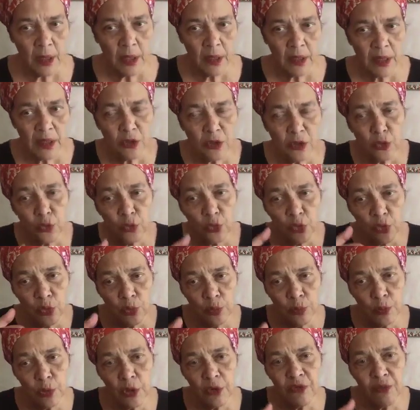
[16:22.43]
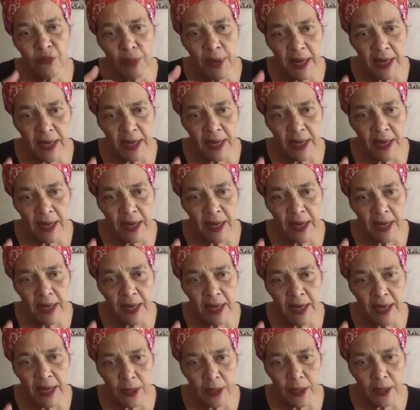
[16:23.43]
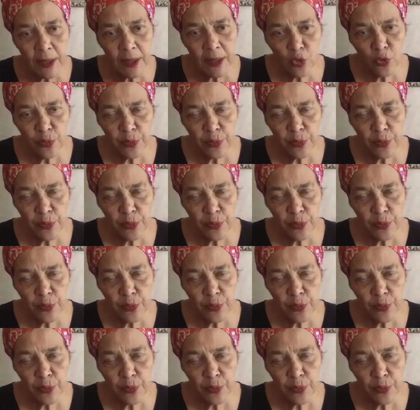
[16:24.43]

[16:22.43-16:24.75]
That the womb of Black woman